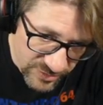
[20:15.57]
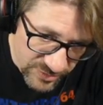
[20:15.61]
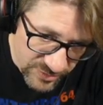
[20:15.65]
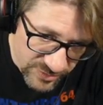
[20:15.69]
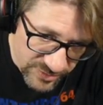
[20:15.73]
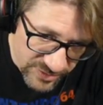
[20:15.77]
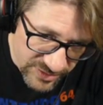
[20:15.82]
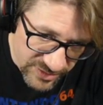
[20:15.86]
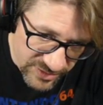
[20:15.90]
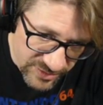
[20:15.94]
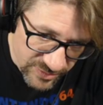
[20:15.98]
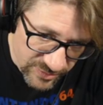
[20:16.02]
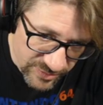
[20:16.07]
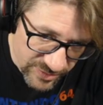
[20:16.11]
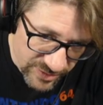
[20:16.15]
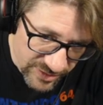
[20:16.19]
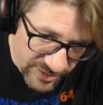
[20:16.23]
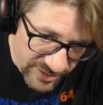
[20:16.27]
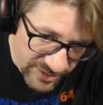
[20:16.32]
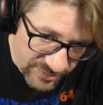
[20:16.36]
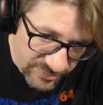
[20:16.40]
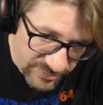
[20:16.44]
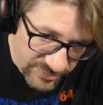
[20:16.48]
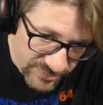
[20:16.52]
what's going on
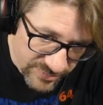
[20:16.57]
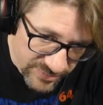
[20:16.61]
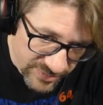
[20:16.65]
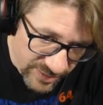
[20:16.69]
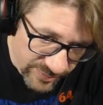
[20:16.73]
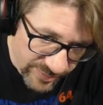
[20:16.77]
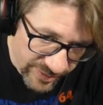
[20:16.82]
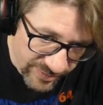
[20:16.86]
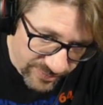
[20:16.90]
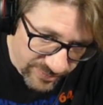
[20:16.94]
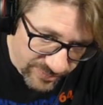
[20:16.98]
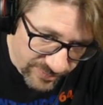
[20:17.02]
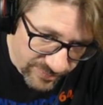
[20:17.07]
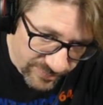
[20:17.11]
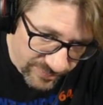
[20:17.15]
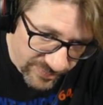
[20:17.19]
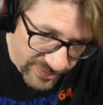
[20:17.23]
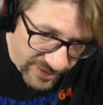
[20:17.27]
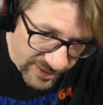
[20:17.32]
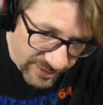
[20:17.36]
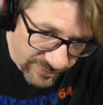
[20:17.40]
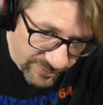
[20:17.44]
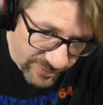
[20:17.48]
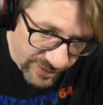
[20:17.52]
here? Come on.
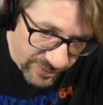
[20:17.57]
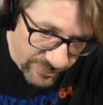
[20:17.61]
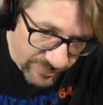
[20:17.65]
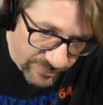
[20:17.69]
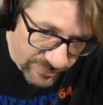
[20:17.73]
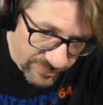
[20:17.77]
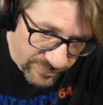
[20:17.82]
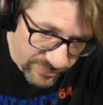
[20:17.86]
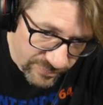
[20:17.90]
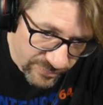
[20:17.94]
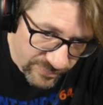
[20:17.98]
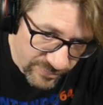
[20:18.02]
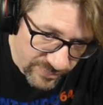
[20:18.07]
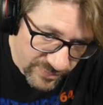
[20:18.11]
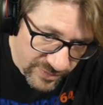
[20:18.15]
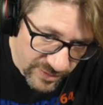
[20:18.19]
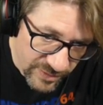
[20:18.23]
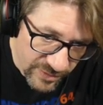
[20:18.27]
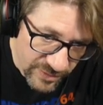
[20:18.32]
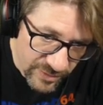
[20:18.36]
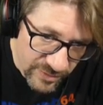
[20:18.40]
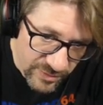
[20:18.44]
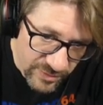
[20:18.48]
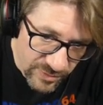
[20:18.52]
There we go.
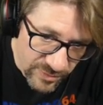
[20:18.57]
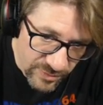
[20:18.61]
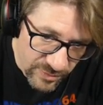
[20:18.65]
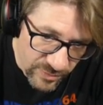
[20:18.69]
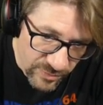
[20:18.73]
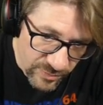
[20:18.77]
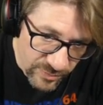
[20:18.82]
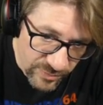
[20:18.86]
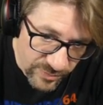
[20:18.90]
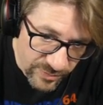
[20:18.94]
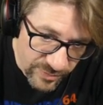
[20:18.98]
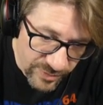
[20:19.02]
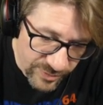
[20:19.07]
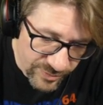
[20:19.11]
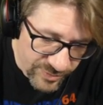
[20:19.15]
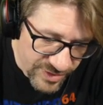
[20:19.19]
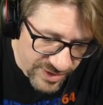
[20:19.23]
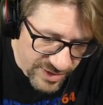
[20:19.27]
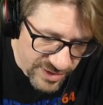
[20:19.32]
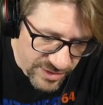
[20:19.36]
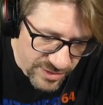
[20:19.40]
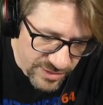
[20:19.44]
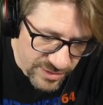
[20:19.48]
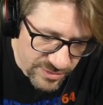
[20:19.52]

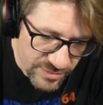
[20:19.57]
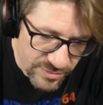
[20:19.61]
Rotate.